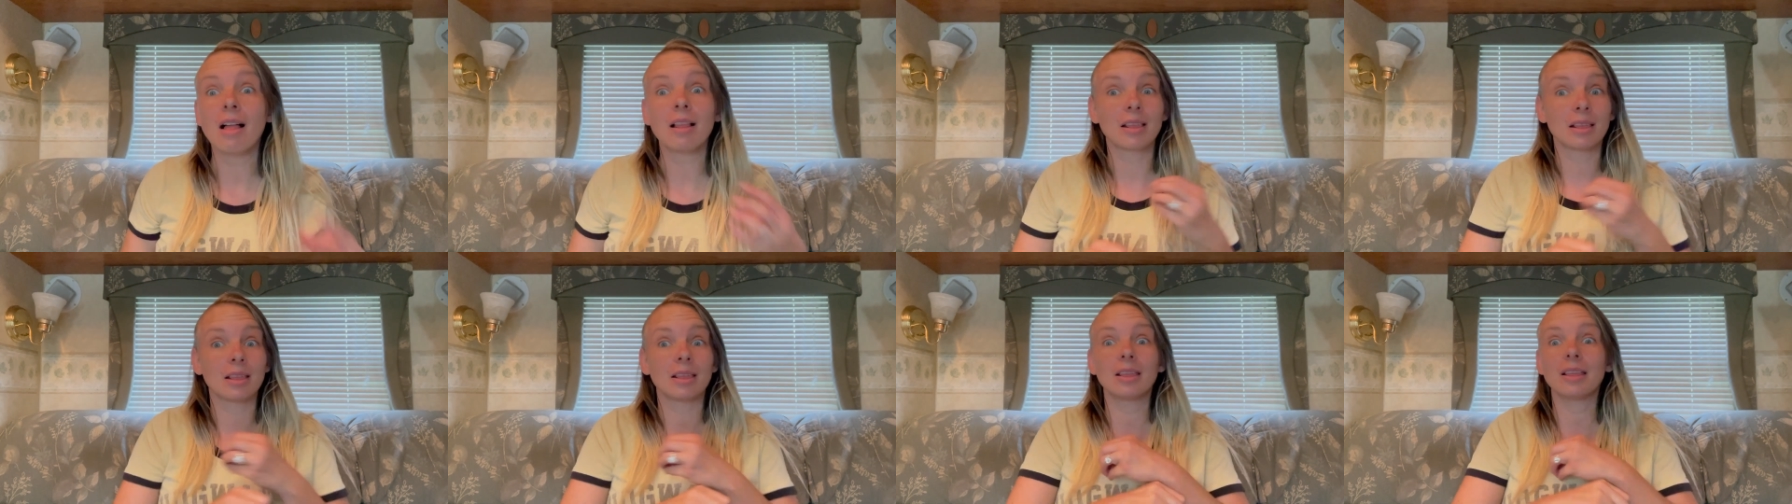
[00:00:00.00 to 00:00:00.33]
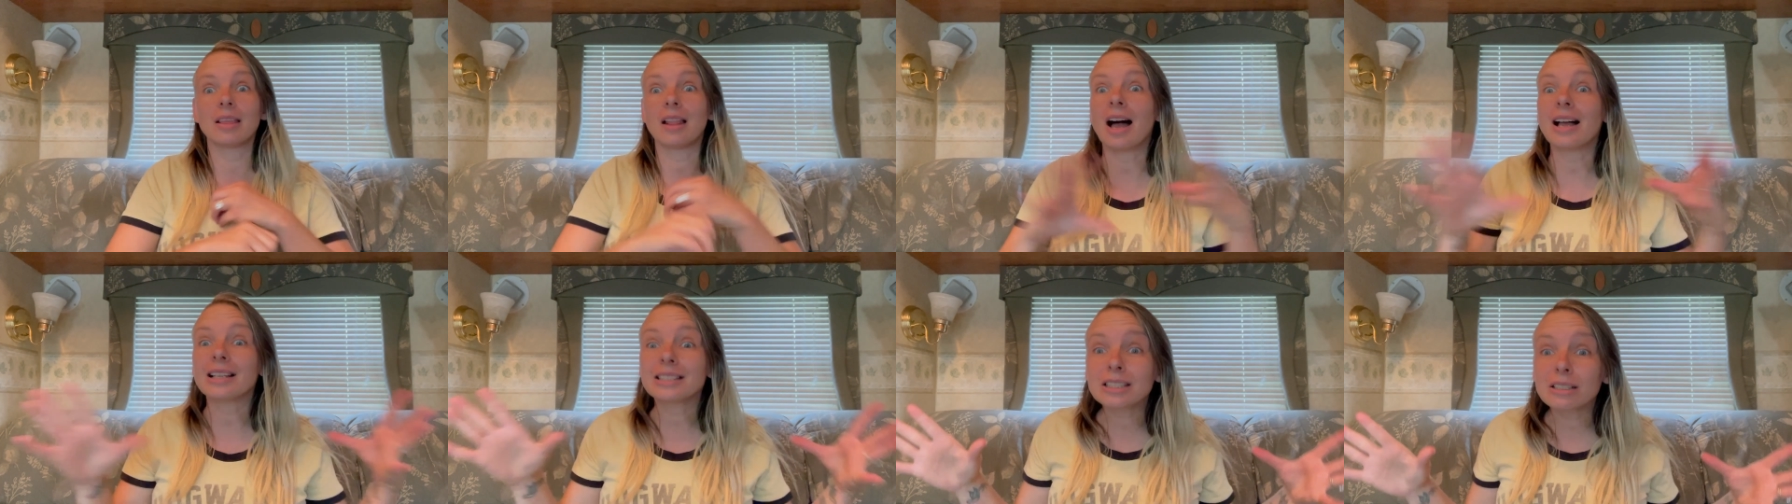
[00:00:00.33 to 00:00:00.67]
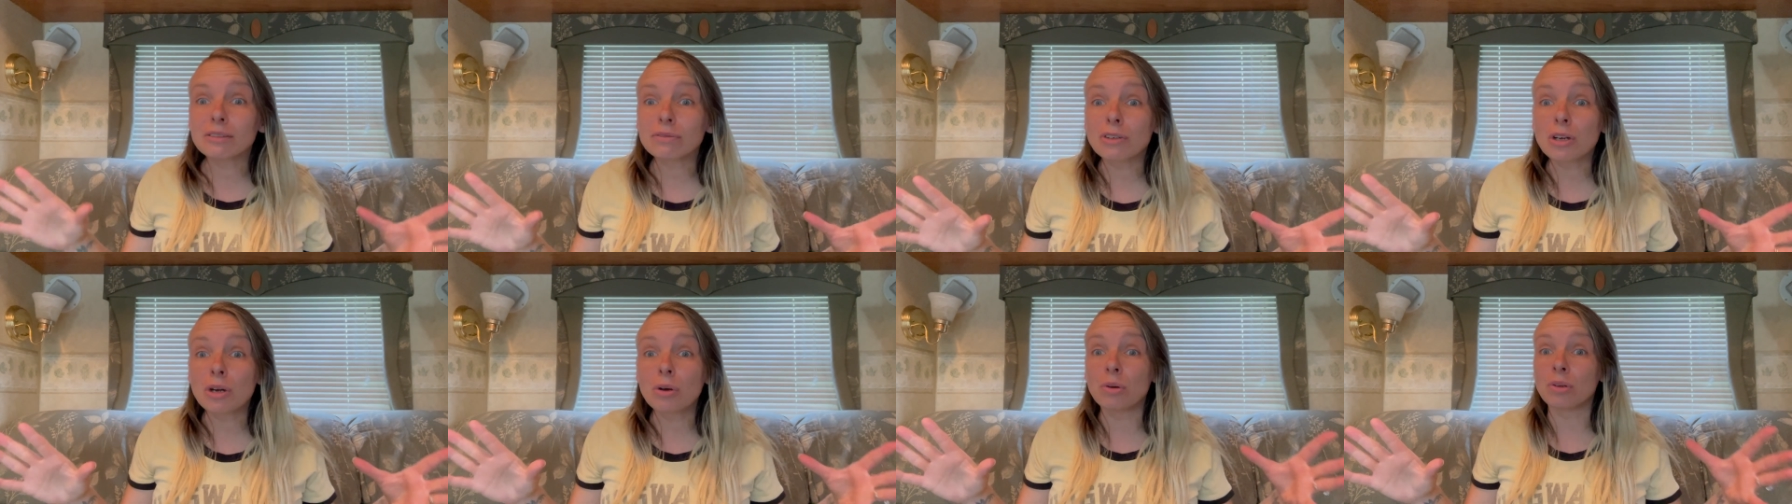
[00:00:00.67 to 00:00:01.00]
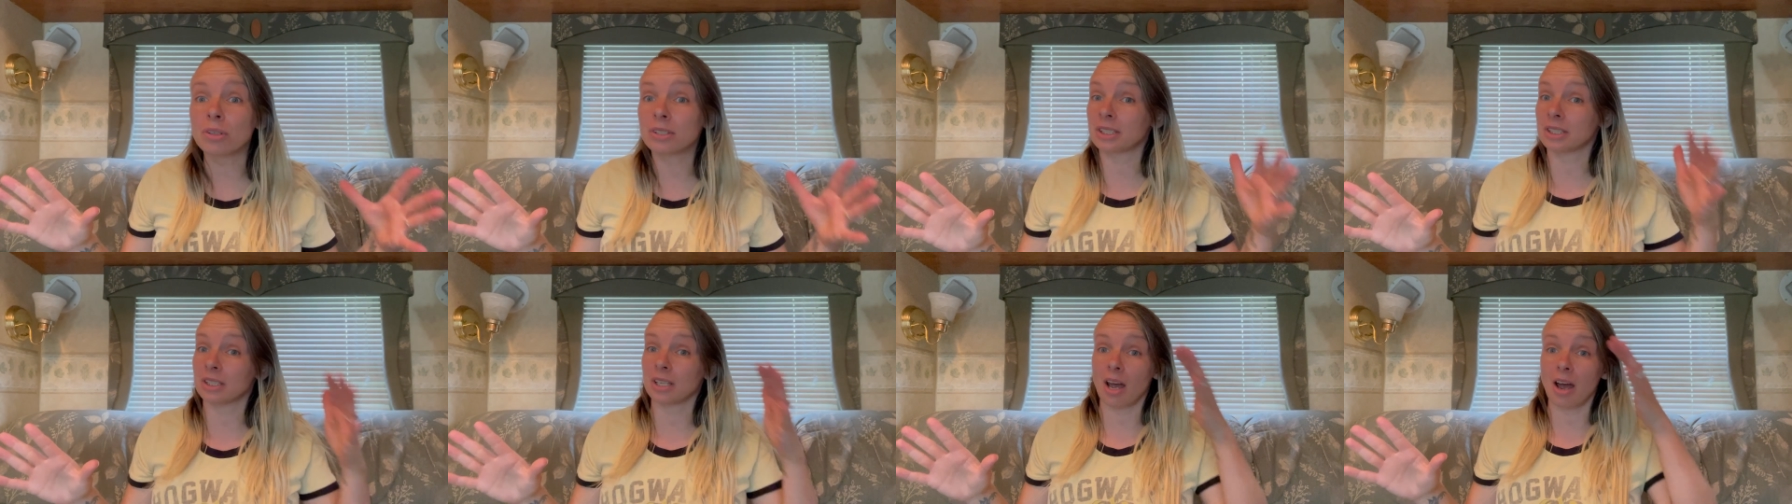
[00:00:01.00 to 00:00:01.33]
Lots of cool
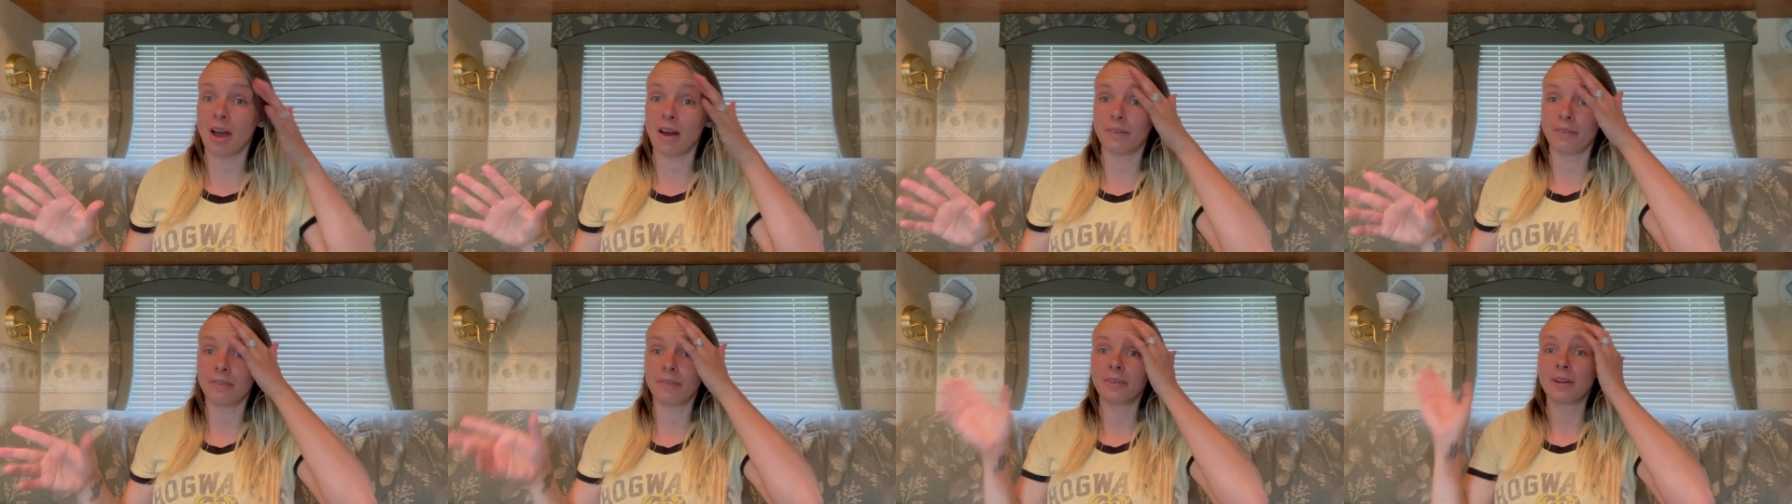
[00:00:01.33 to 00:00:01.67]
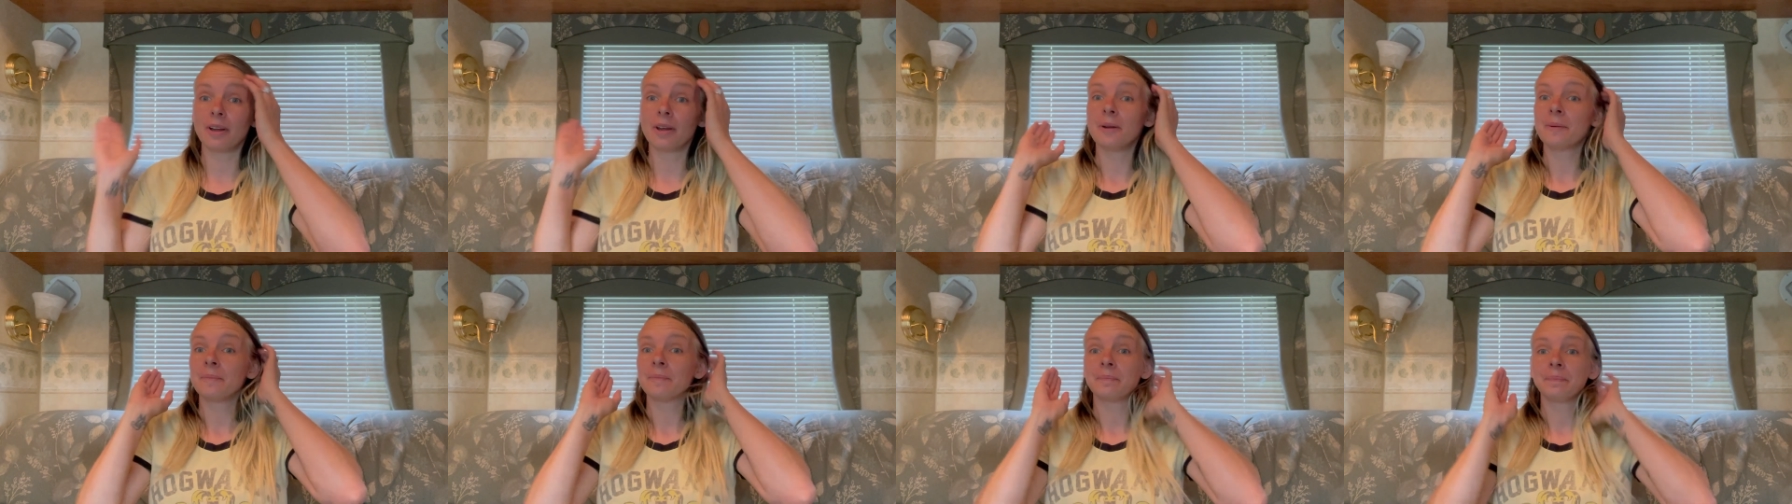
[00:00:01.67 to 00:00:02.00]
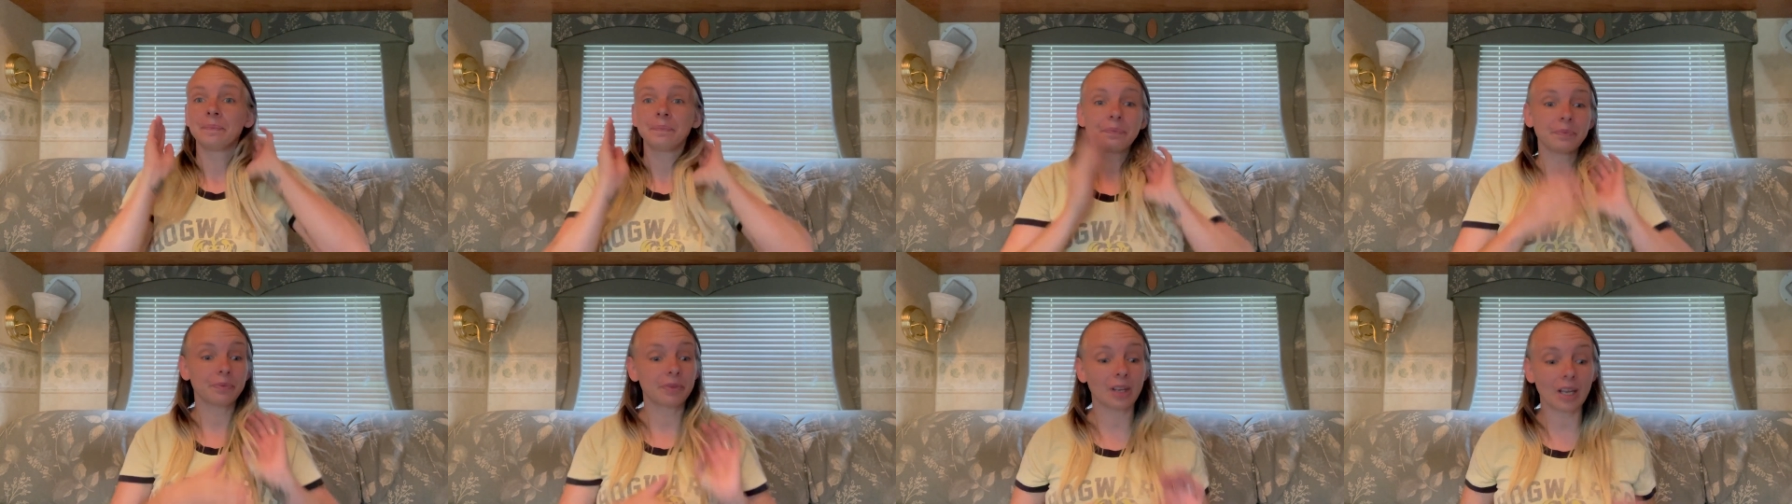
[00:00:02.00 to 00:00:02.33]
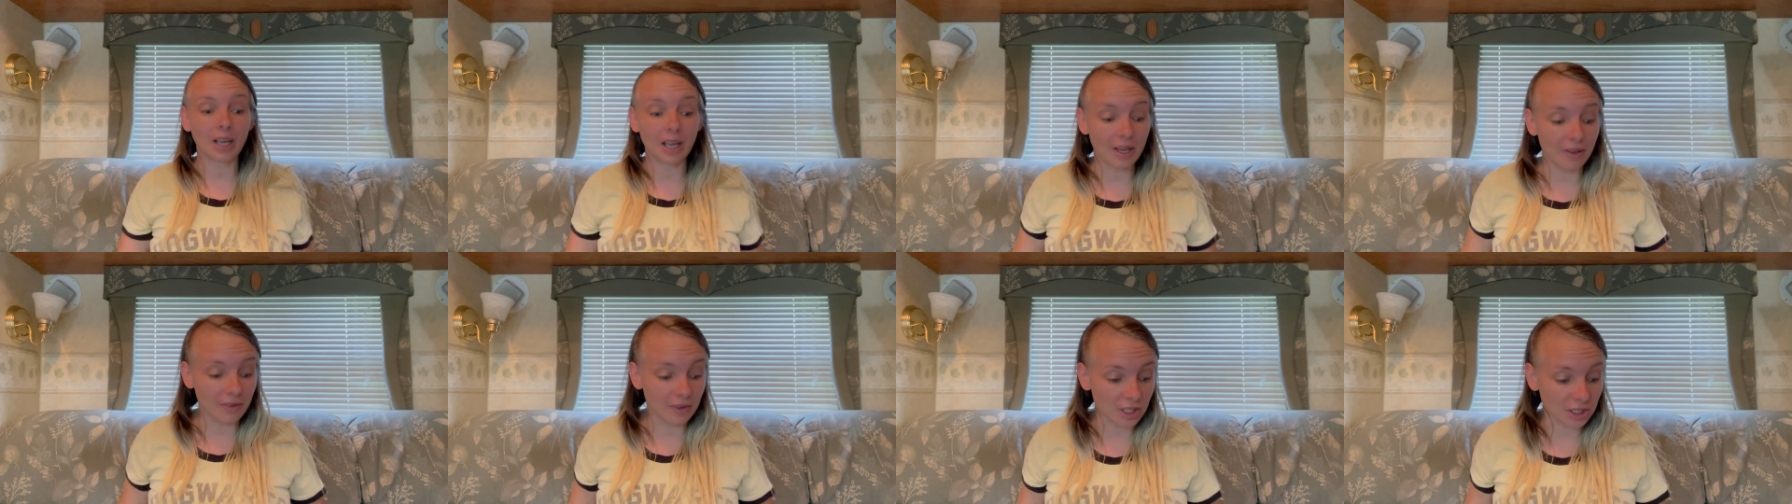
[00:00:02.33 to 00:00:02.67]
stuff
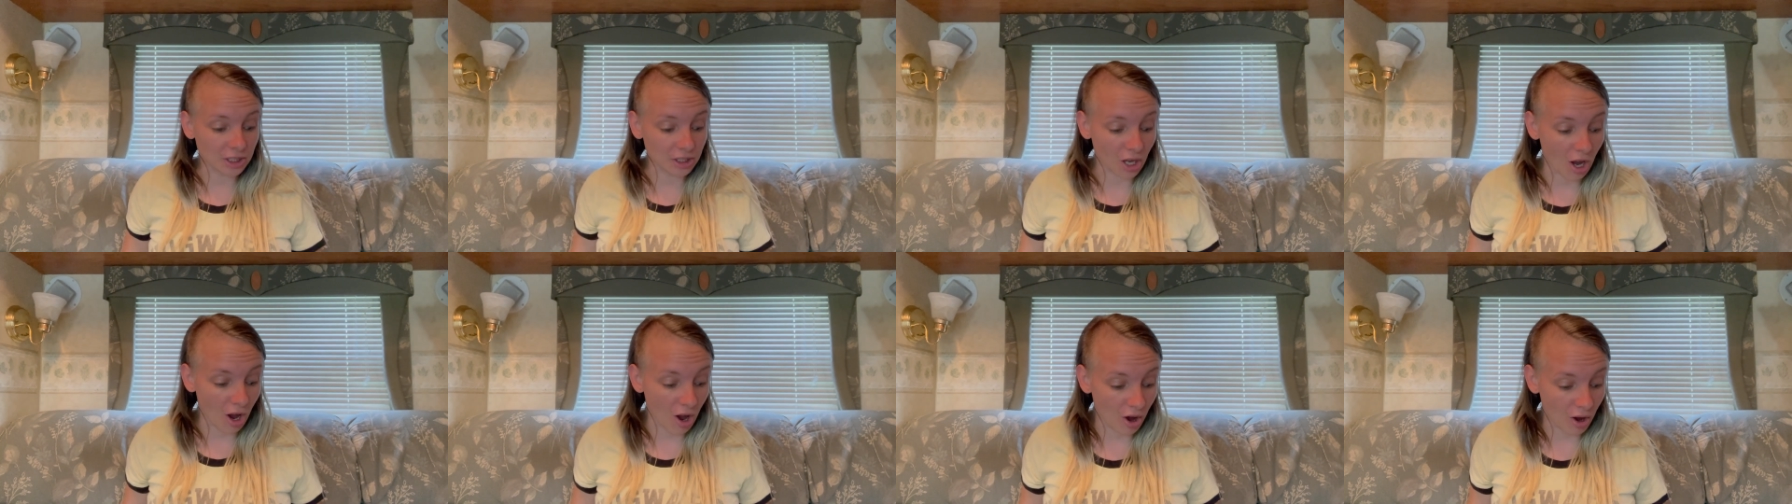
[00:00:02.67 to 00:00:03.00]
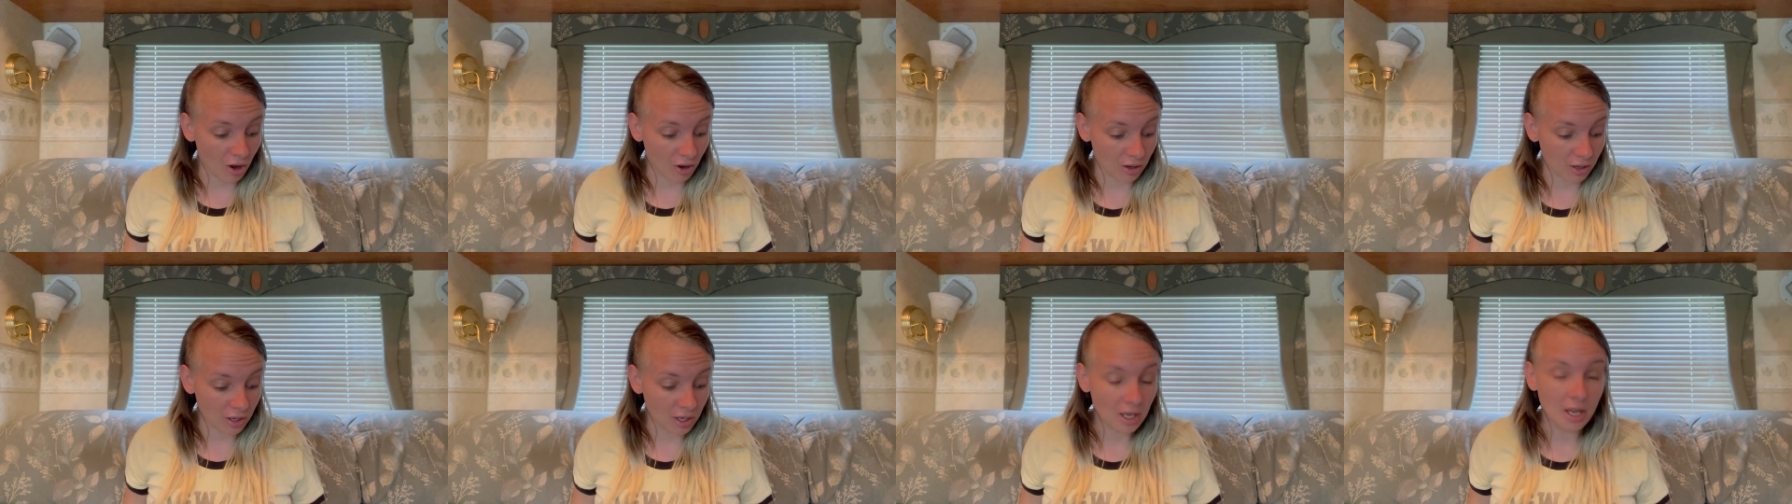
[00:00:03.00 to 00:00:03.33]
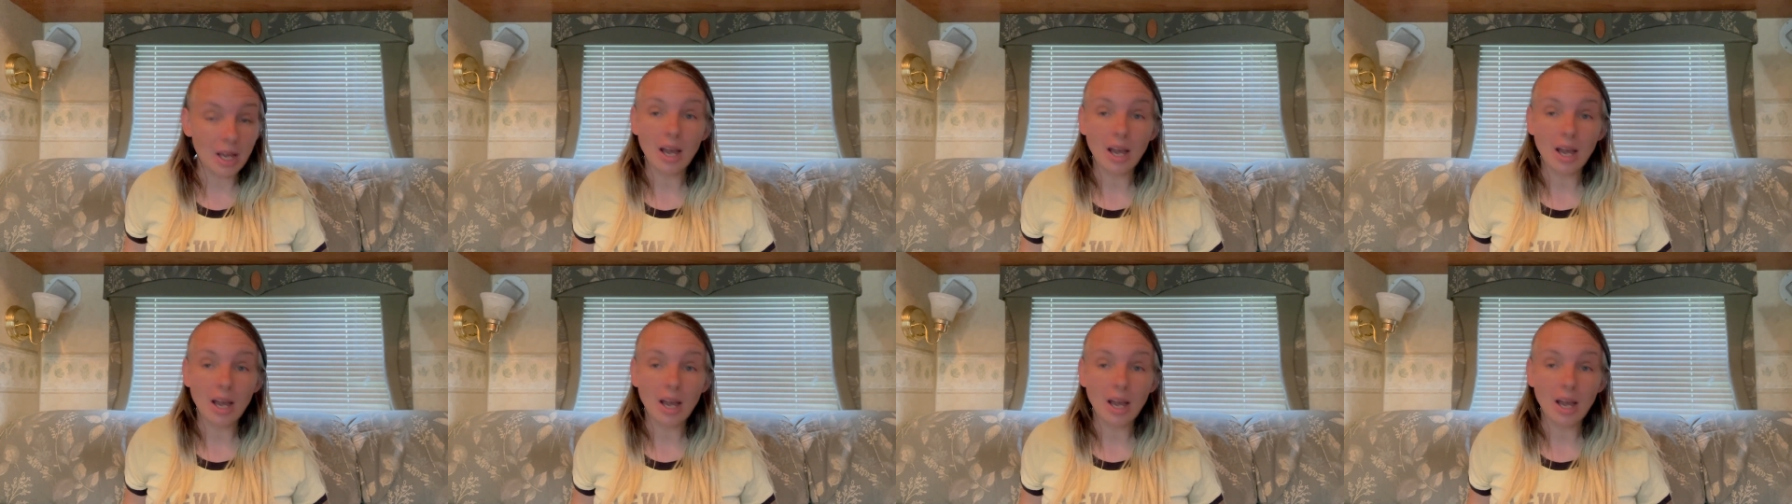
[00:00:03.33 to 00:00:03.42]
in this haul.